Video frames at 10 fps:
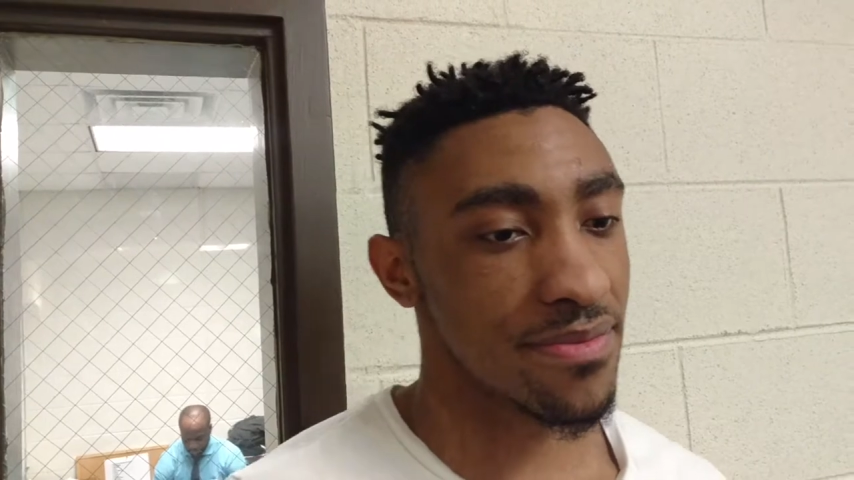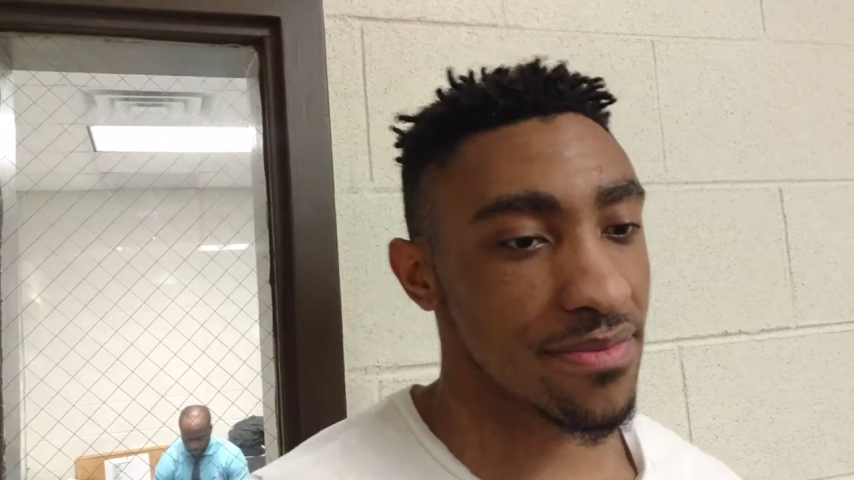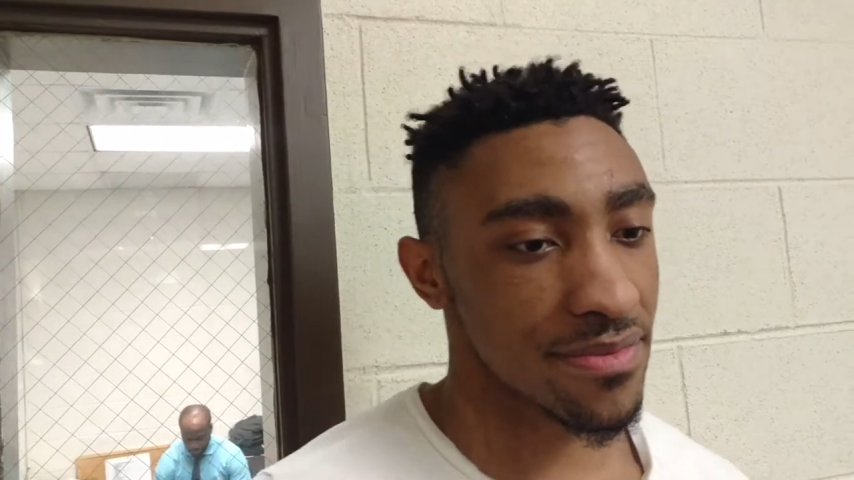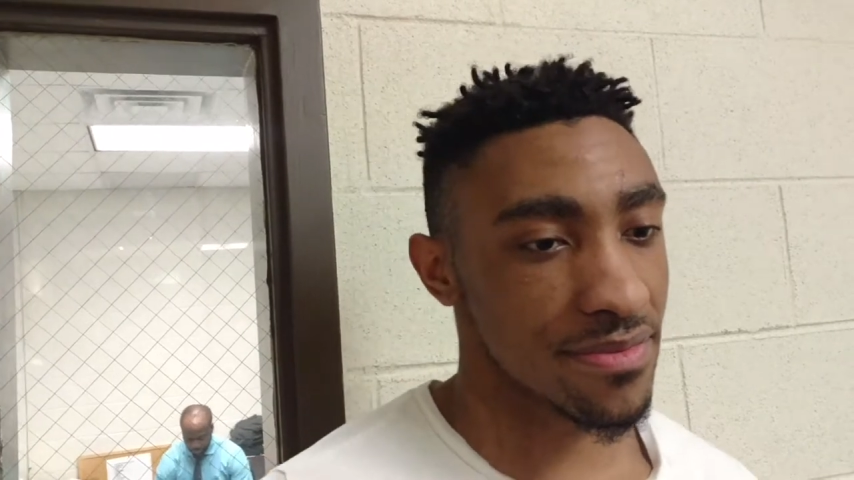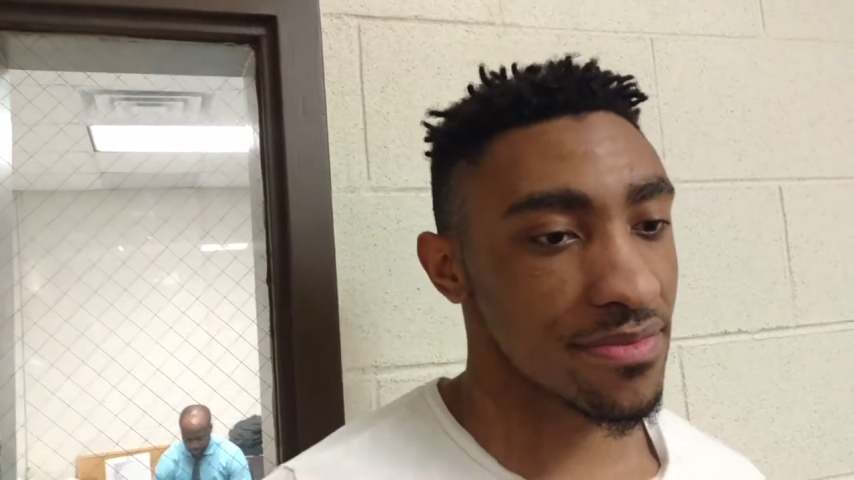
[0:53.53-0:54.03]

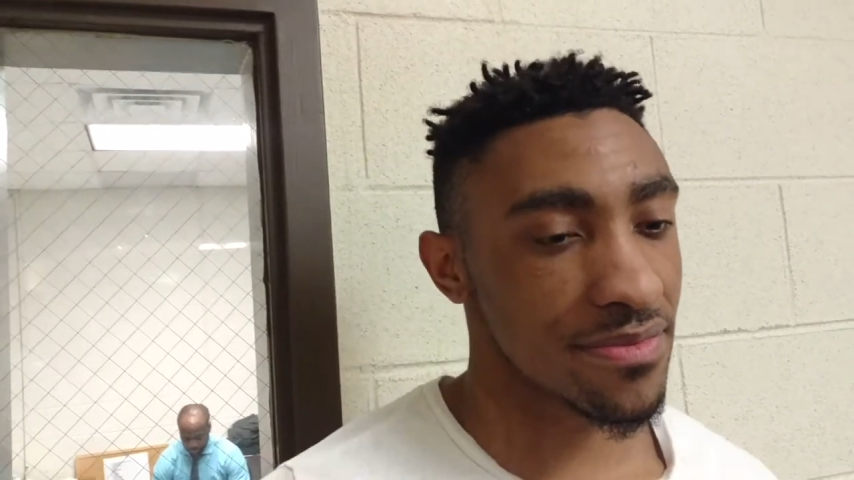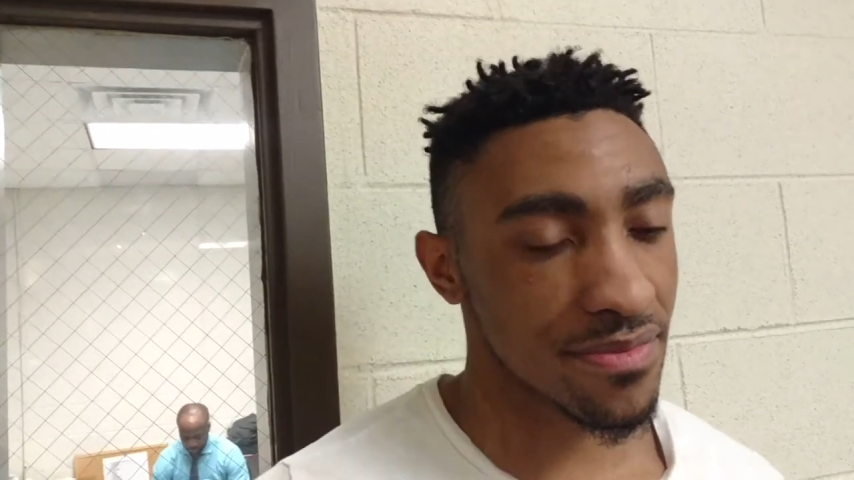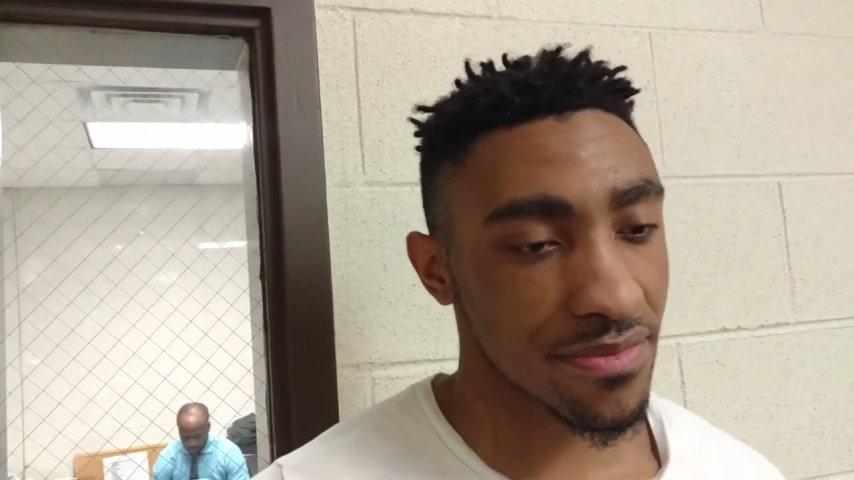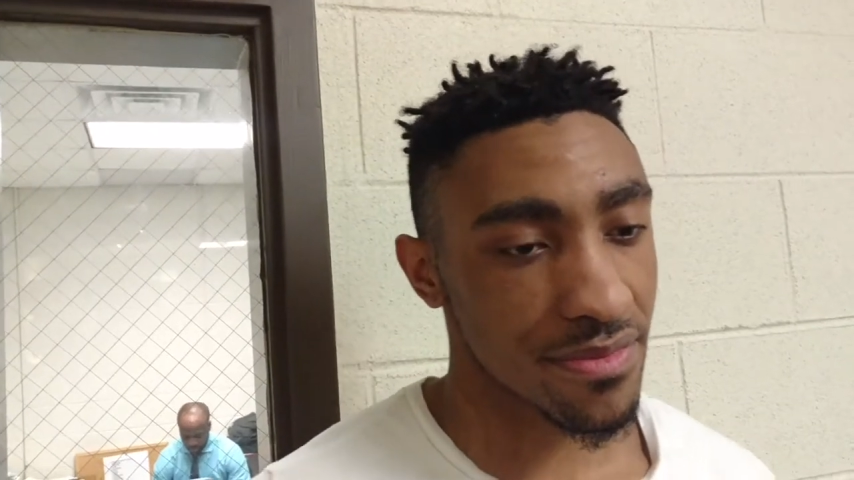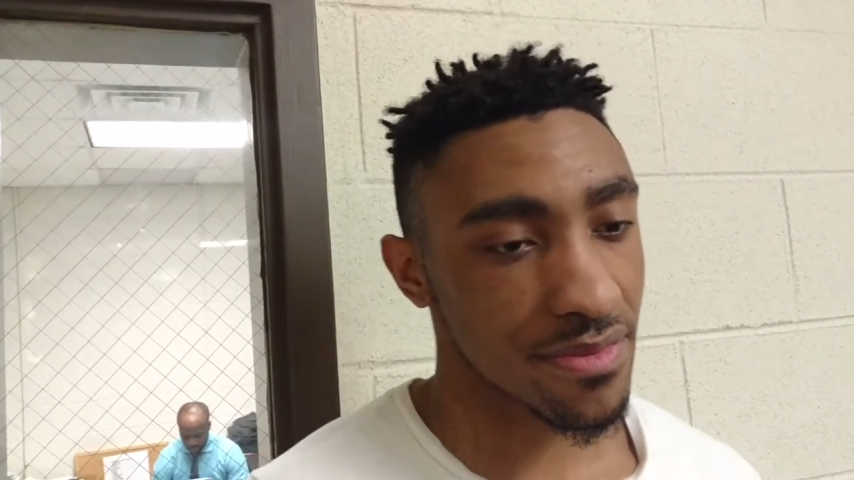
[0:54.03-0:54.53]
So now to
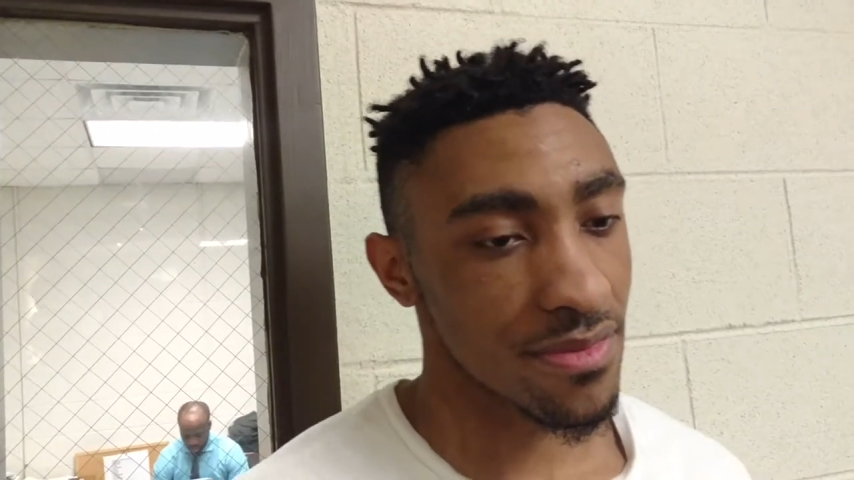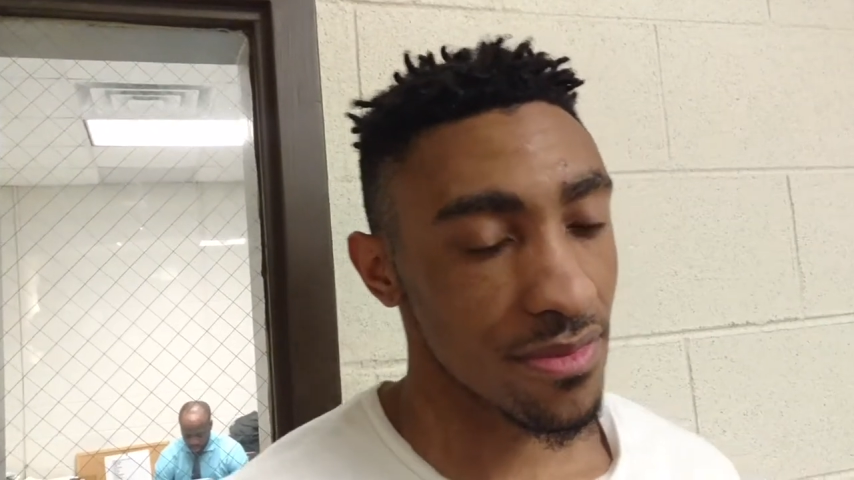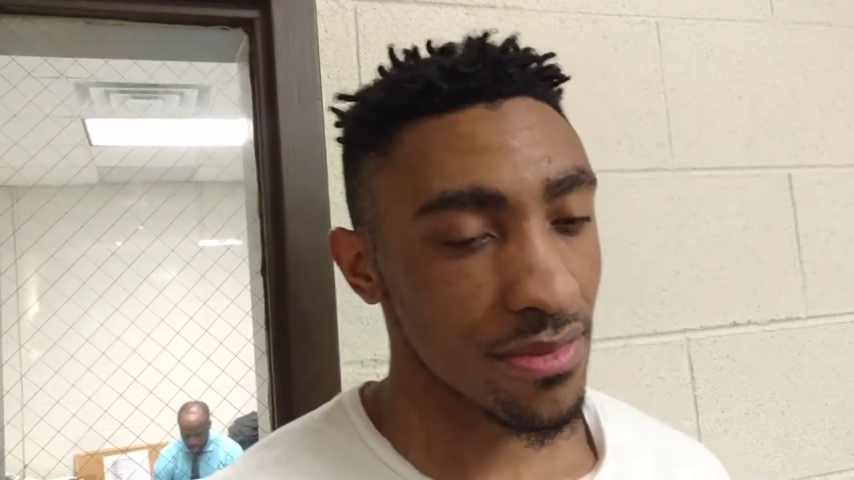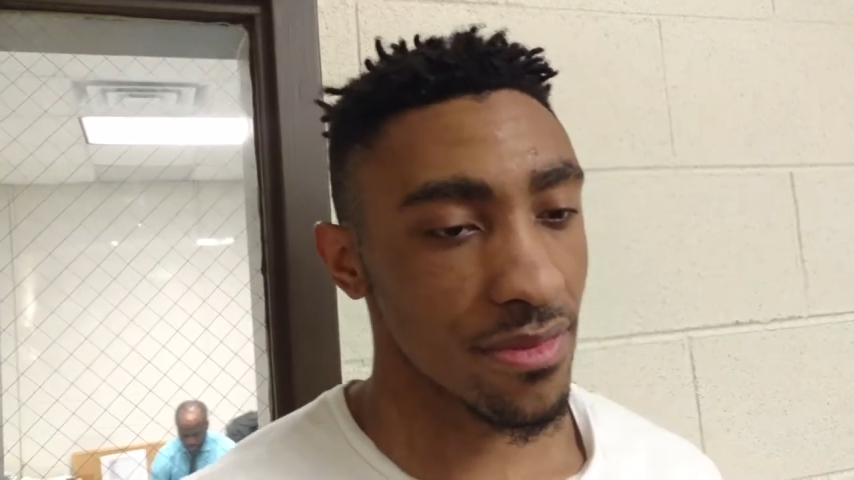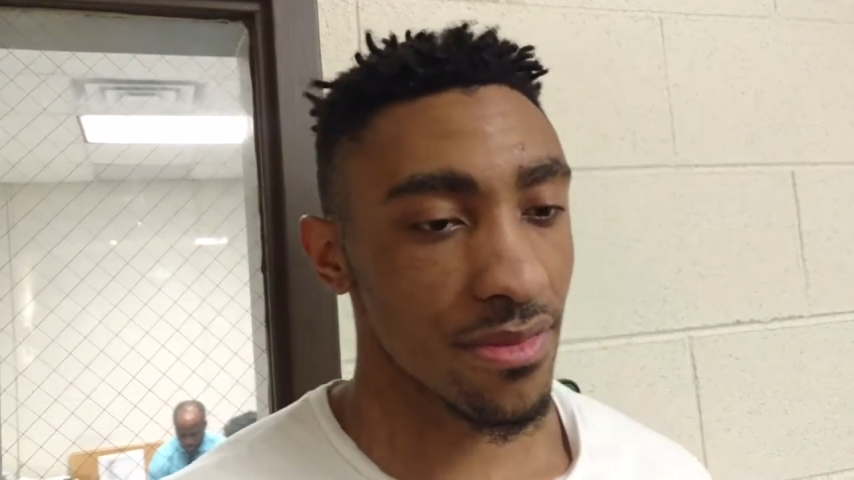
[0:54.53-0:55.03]
get that
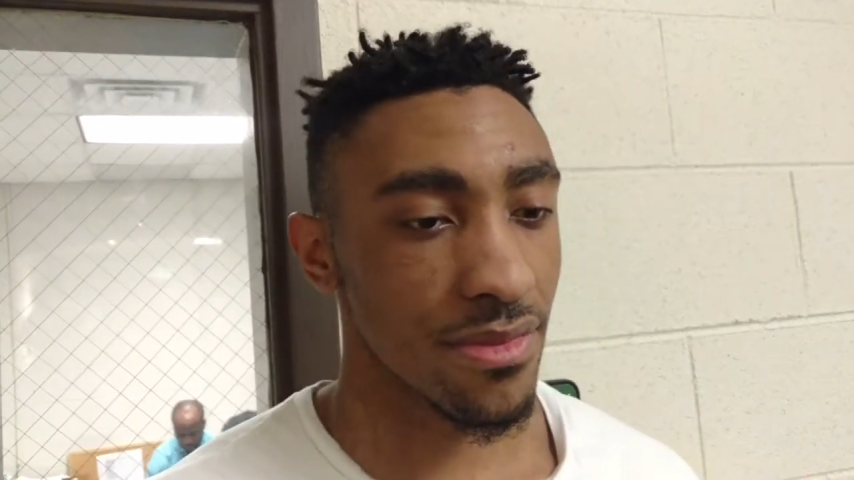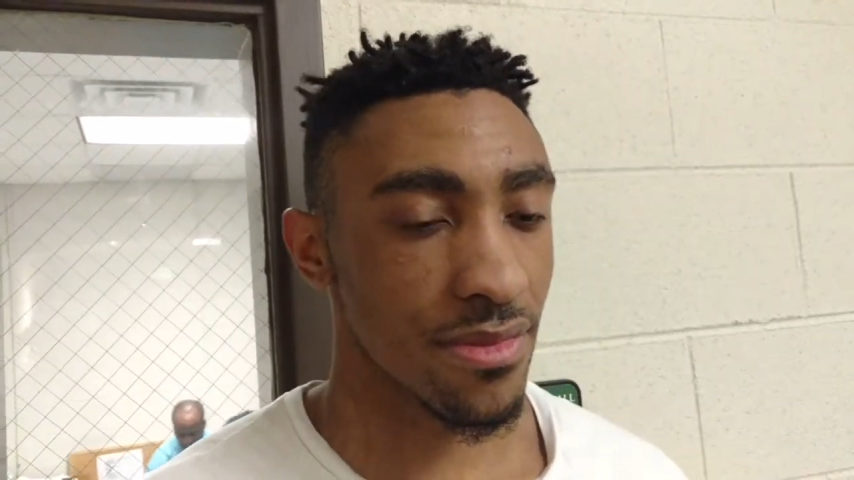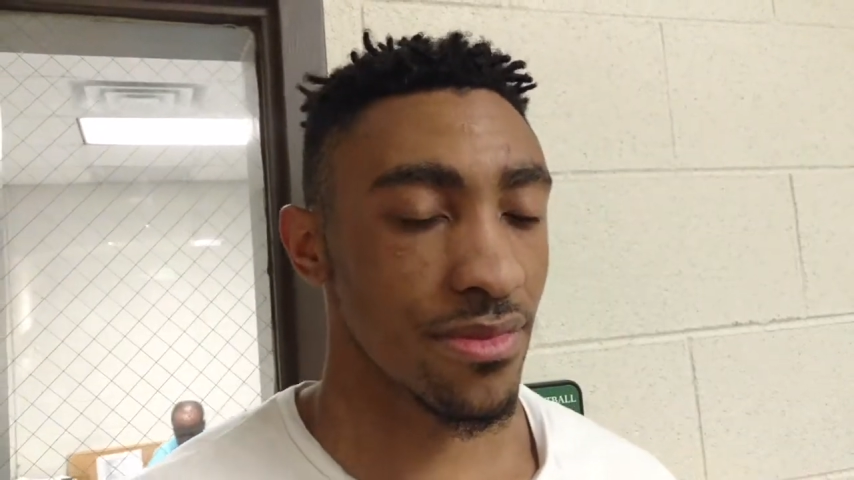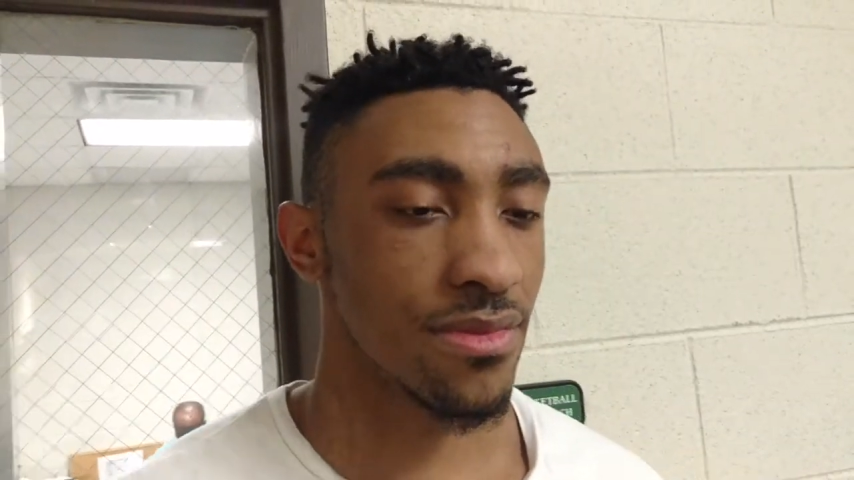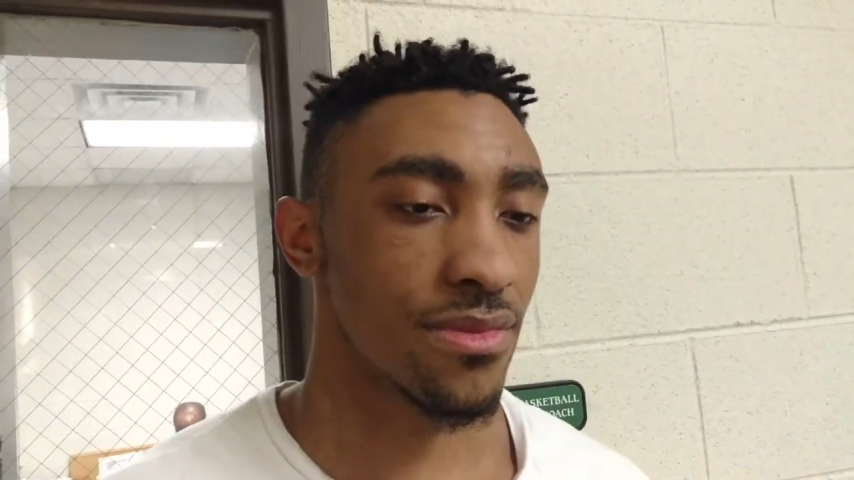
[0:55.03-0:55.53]
first
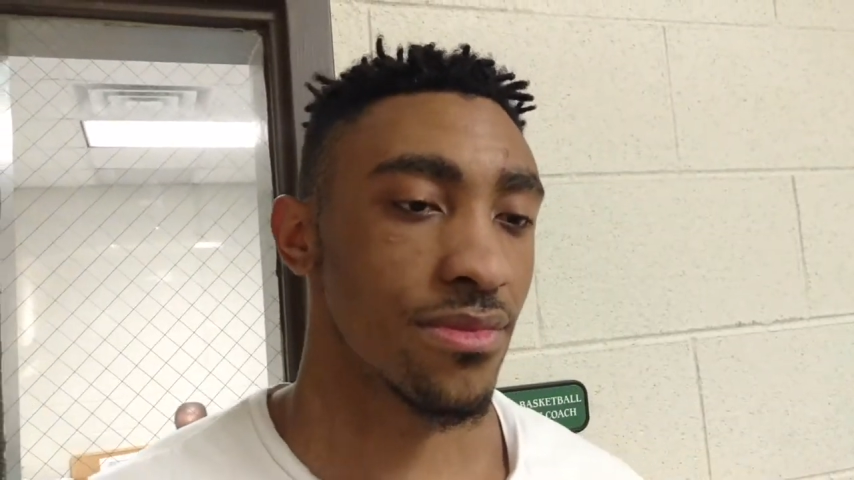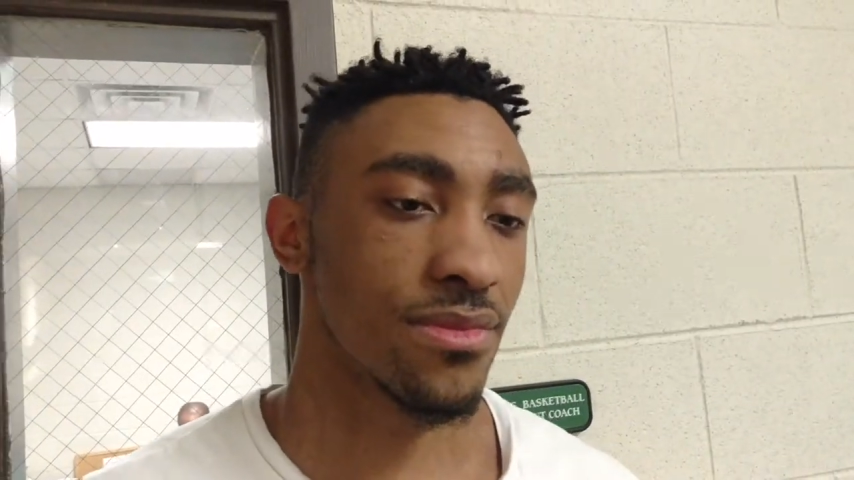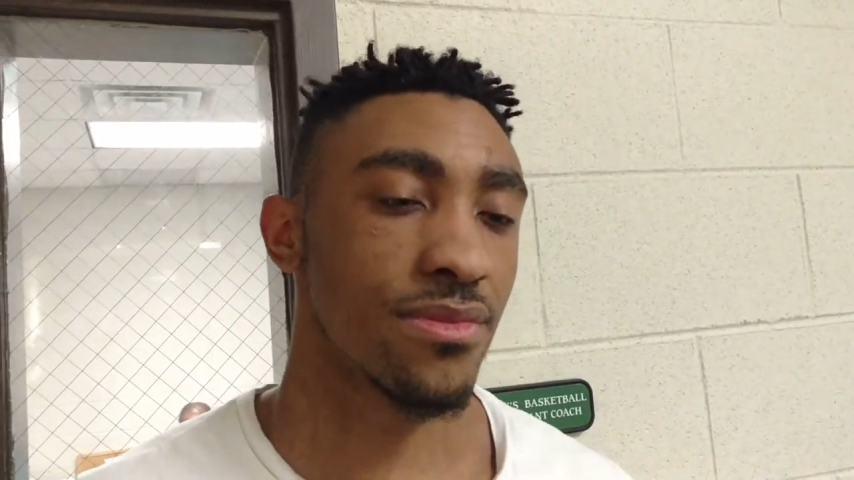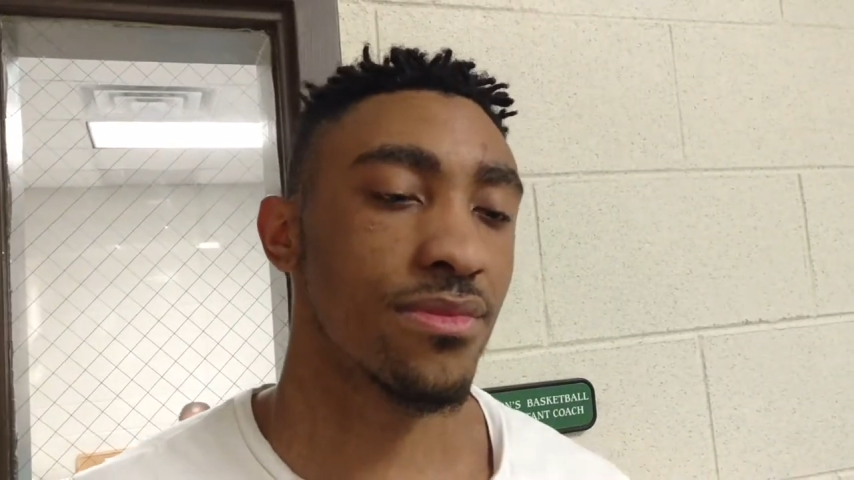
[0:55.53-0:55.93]
conference win, how,